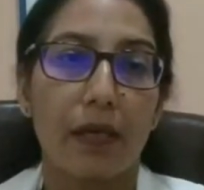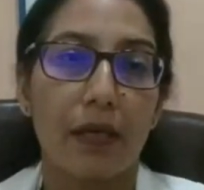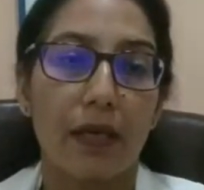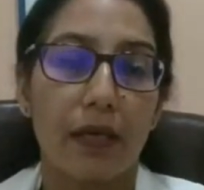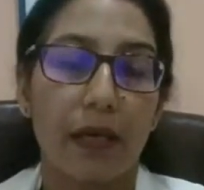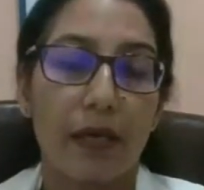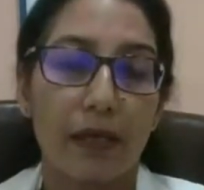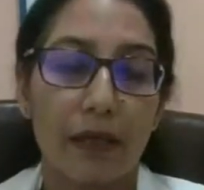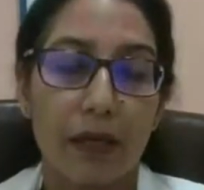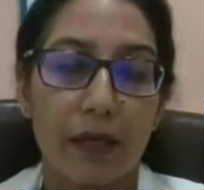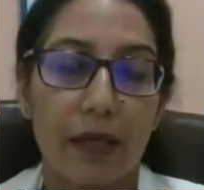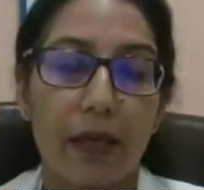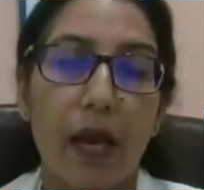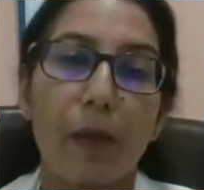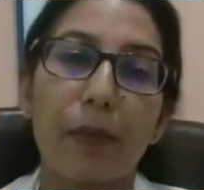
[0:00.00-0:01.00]
in
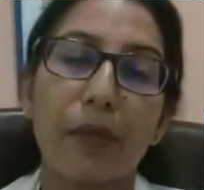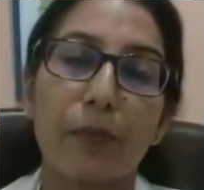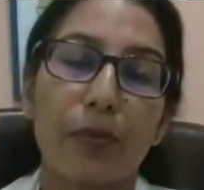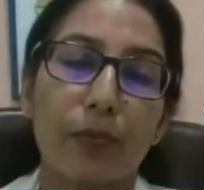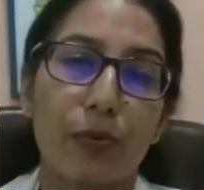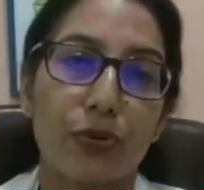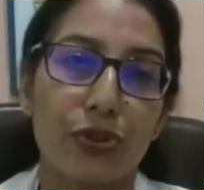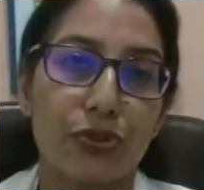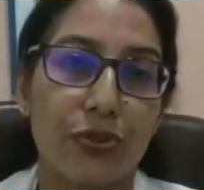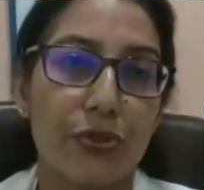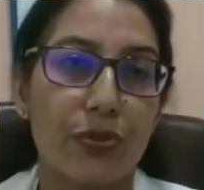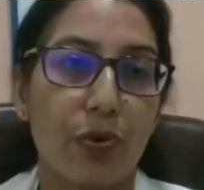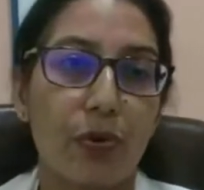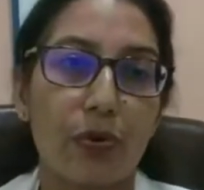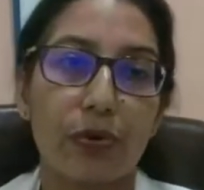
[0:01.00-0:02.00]
alarming proportions
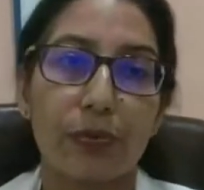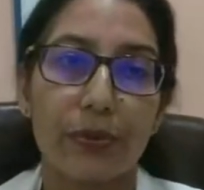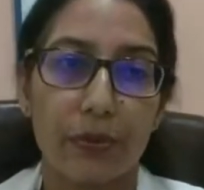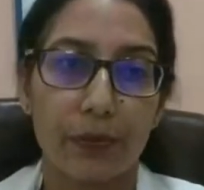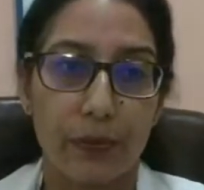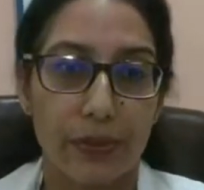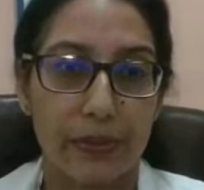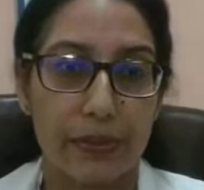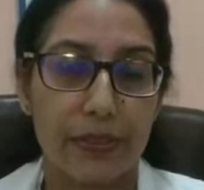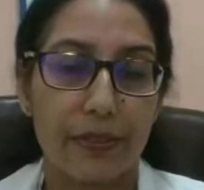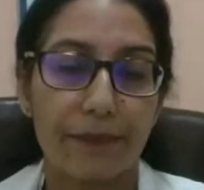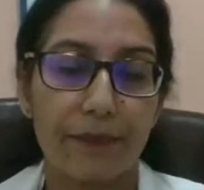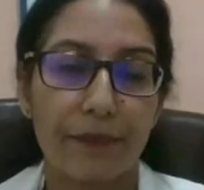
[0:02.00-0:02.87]
all over the world,